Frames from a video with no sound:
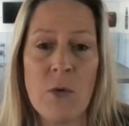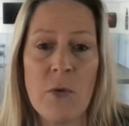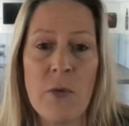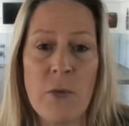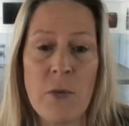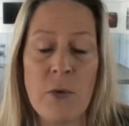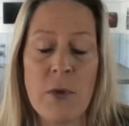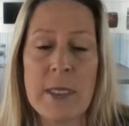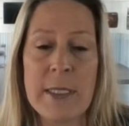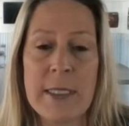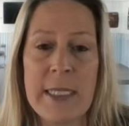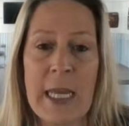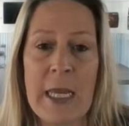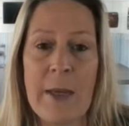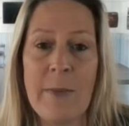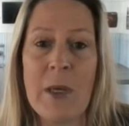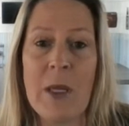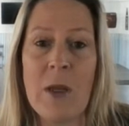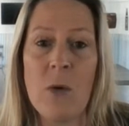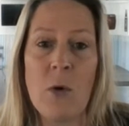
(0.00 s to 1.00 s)
through the
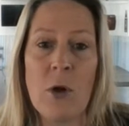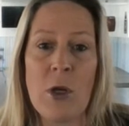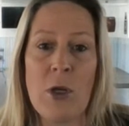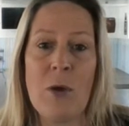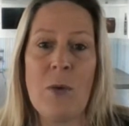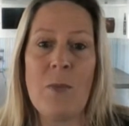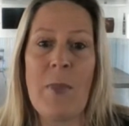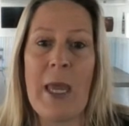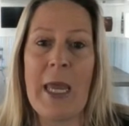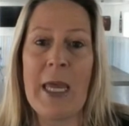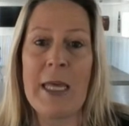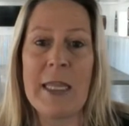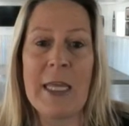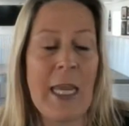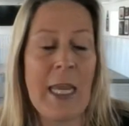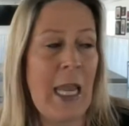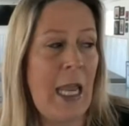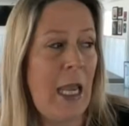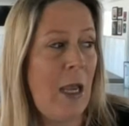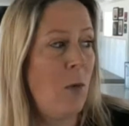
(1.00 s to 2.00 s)
statement, or you can pay at the
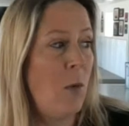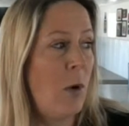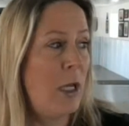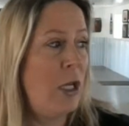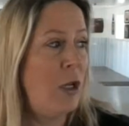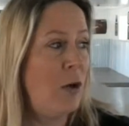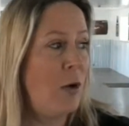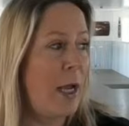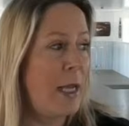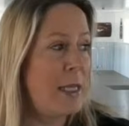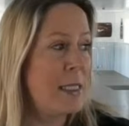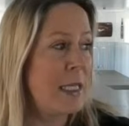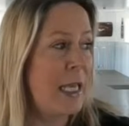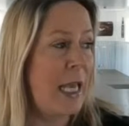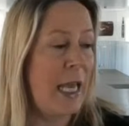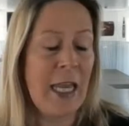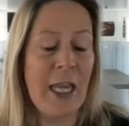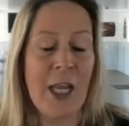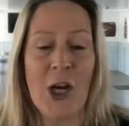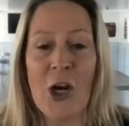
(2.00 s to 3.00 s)
gate when you guys
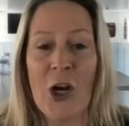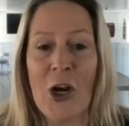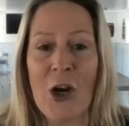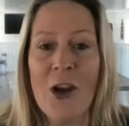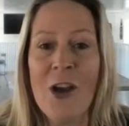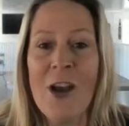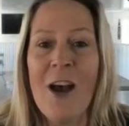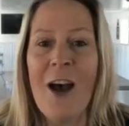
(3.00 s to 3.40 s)
get here